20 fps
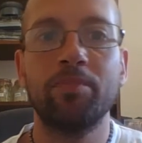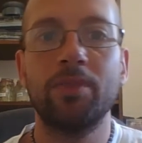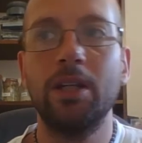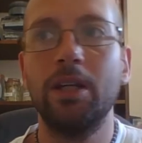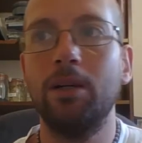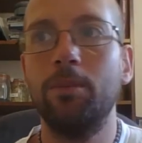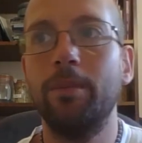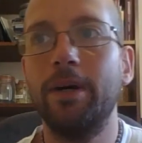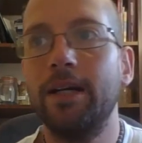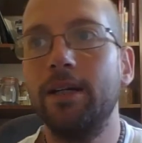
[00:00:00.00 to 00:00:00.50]

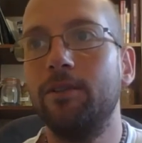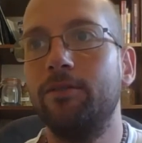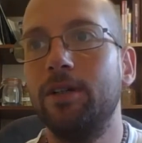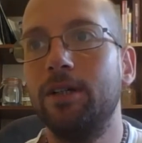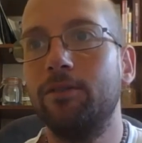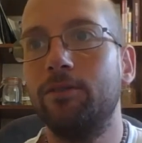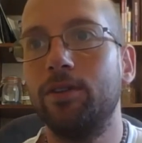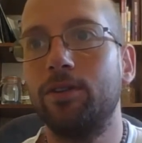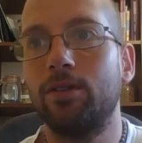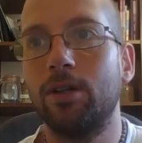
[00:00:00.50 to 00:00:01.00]
He may have
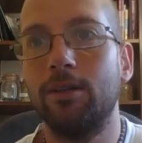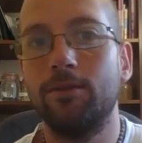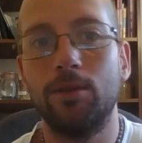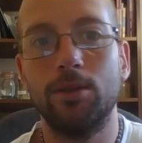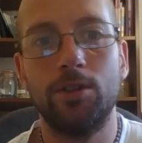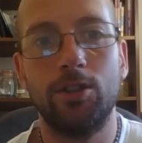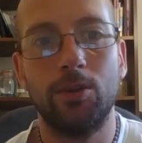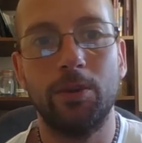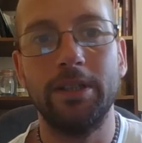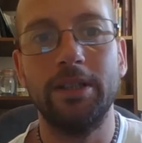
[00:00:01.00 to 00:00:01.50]
even
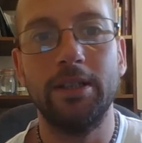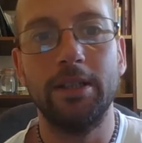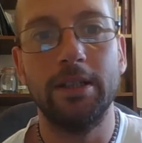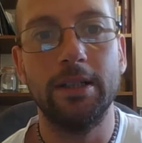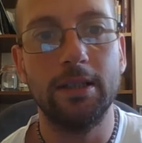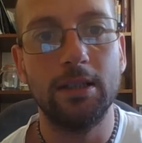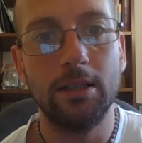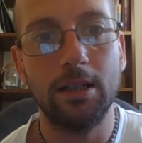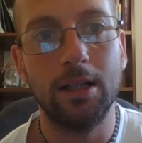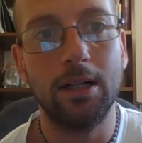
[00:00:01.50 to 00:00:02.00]
travelled to
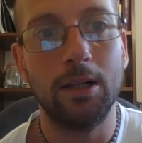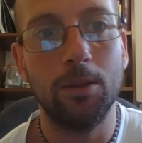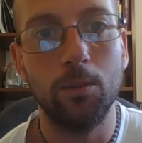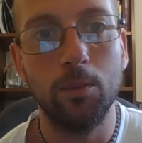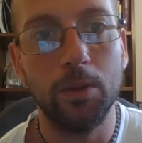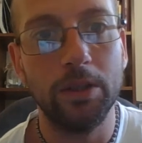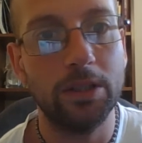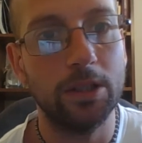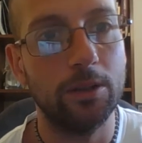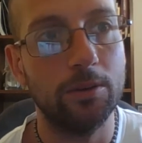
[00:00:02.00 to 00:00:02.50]
India.
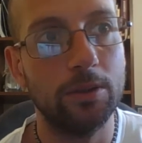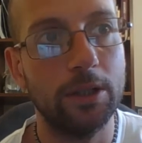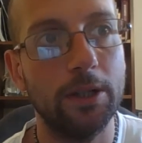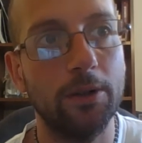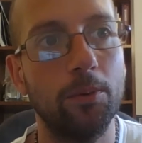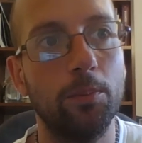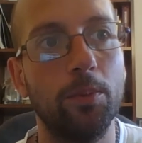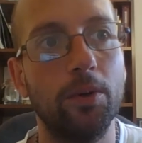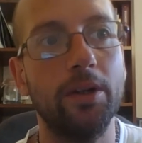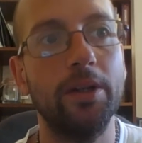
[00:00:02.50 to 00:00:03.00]
We don't
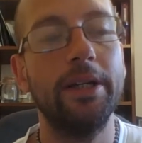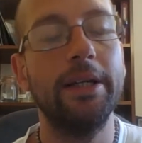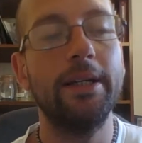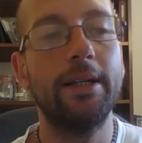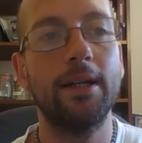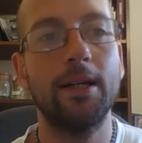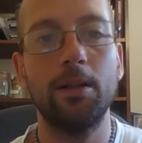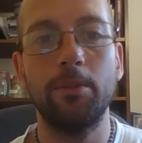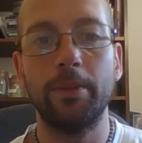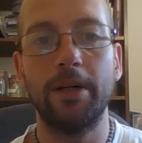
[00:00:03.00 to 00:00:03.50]
know, but he
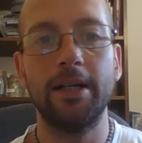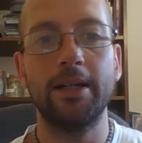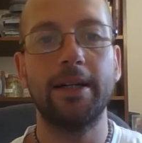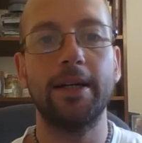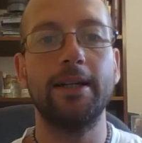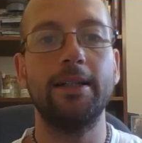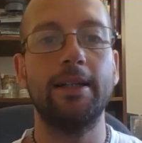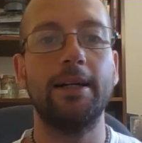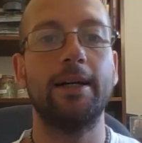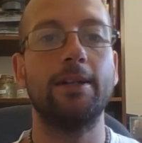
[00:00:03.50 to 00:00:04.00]
came back
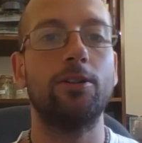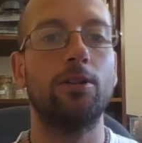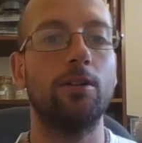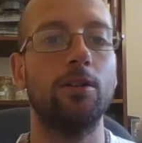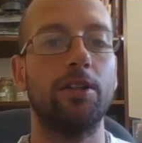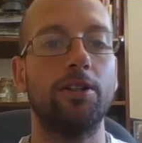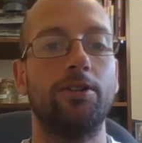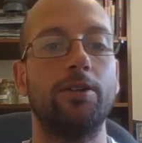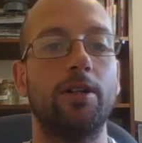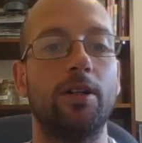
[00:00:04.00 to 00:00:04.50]
and he had all
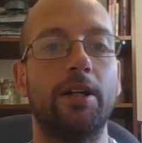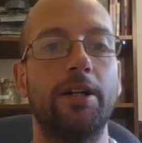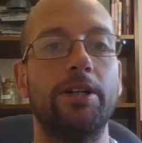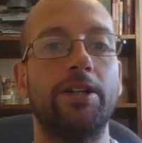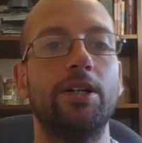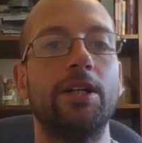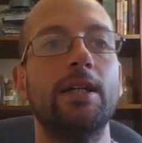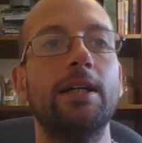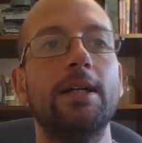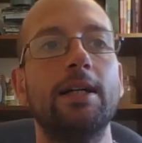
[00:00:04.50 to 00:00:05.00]
this
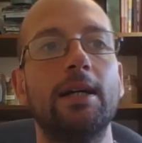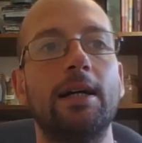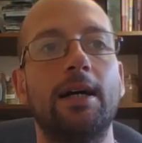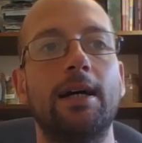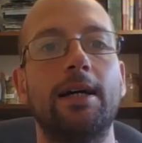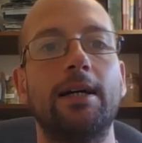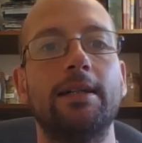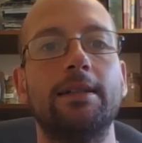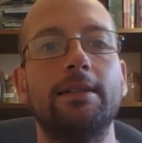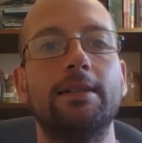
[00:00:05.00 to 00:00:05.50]
knowledge,
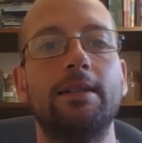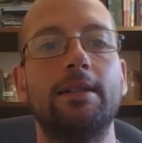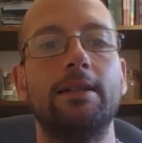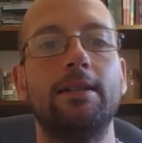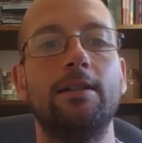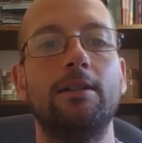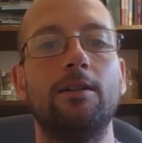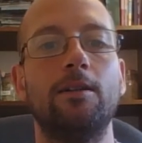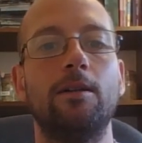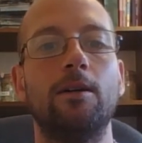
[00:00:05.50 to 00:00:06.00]
and
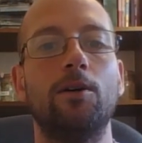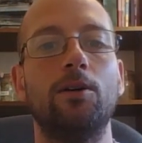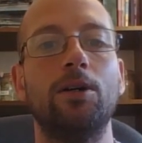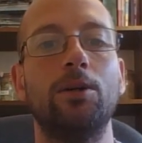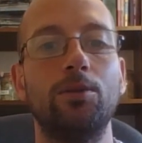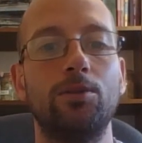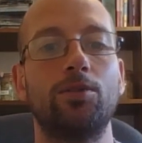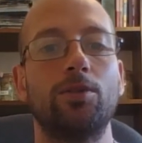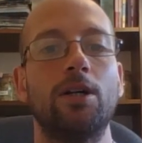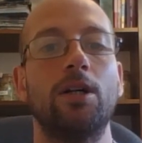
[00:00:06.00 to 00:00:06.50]
you know, he
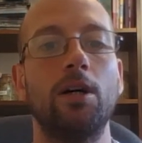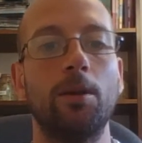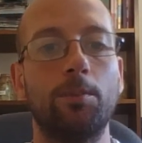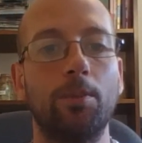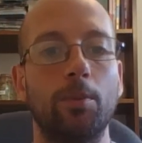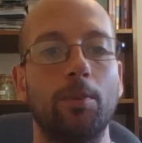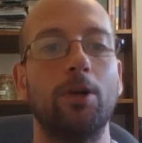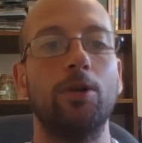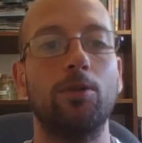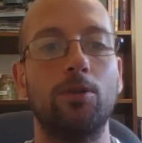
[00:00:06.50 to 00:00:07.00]
was trying to
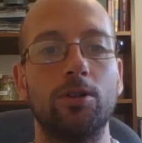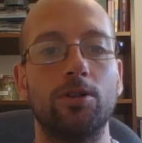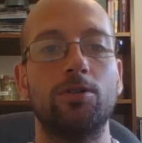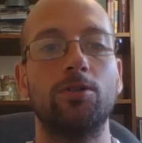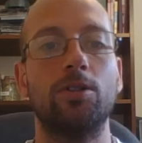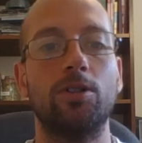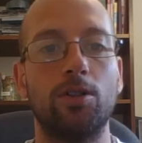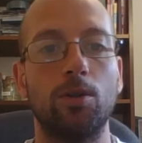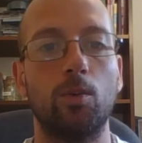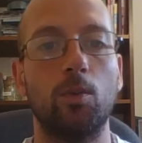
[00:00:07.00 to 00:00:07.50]
promote
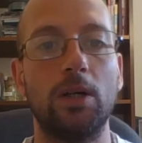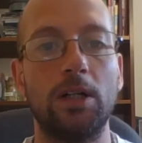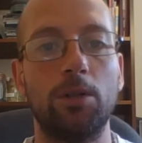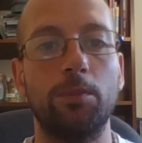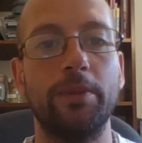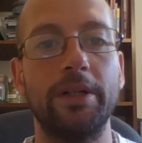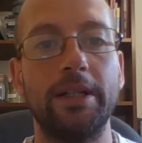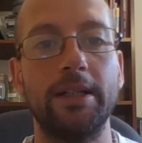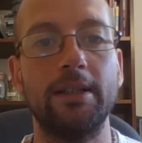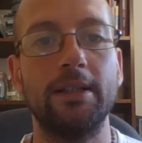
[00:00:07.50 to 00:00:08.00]
goodness and
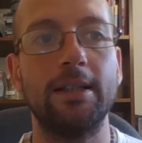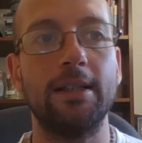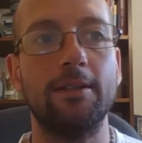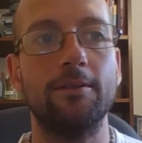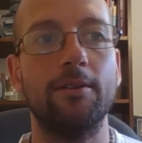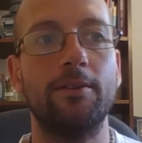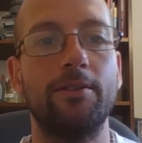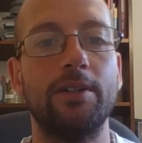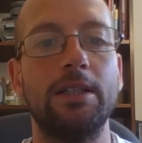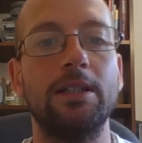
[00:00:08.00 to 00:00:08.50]
well-being and
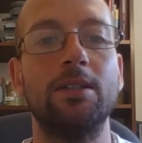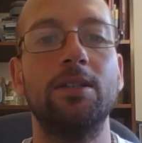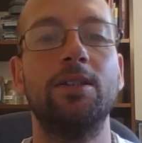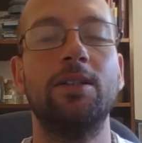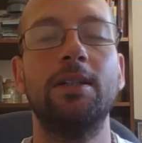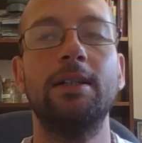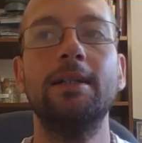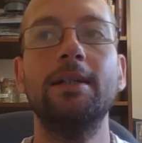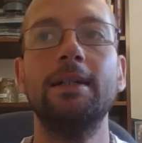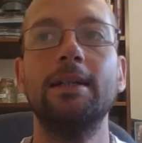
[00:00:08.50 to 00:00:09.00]
everything
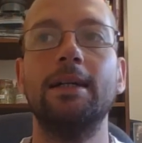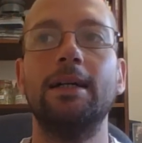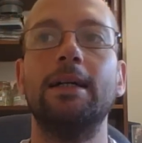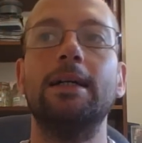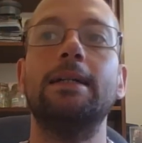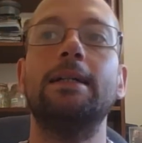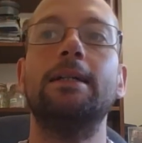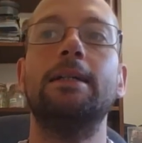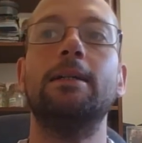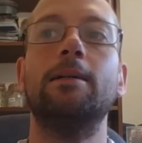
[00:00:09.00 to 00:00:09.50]
else. He
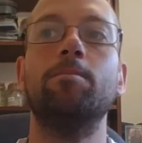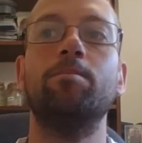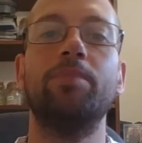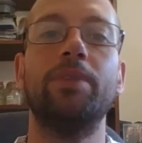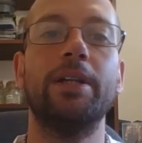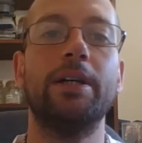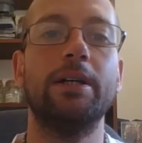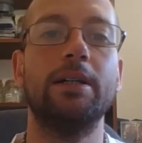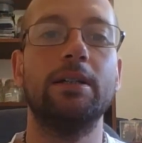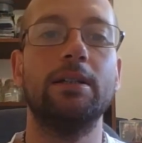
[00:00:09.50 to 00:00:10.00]

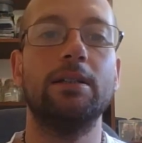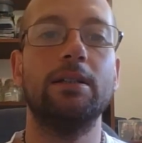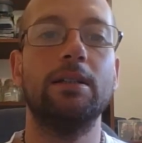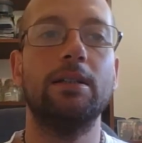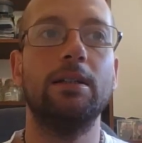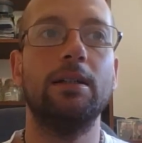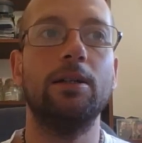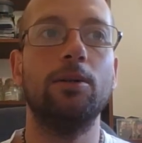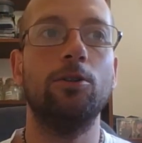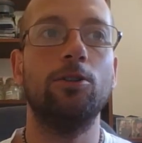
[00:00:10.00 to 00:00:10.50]

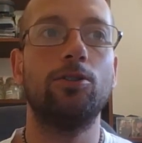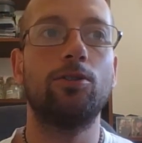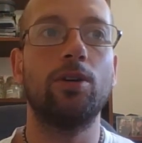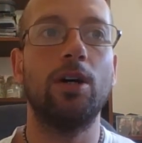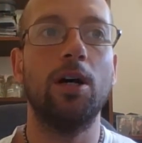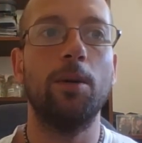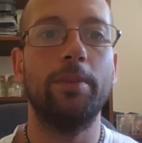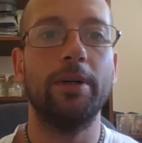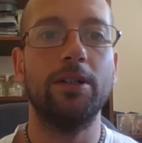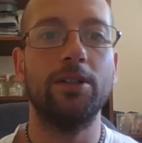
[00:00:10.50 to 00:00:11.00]
was
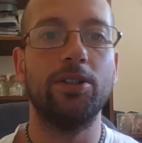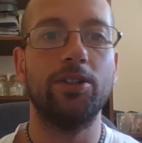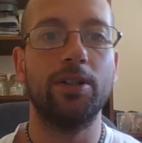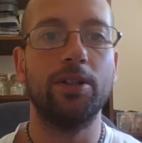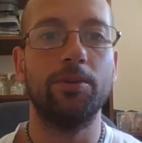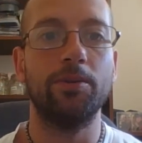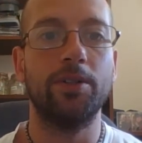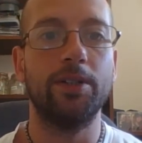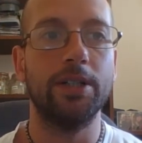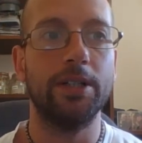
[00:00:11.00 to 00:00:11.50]
trying to build his
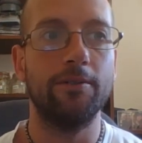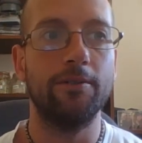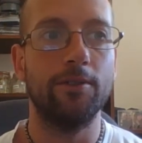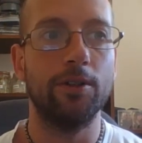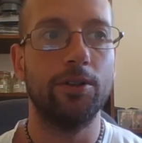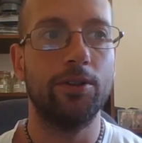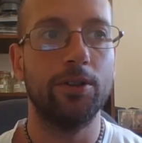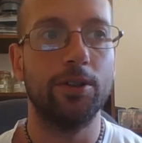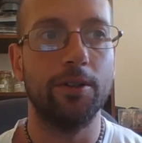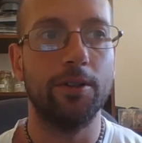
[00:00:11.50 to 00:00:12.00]
own city of the
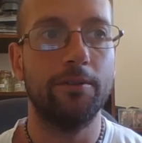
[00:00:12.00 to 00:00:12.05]
sun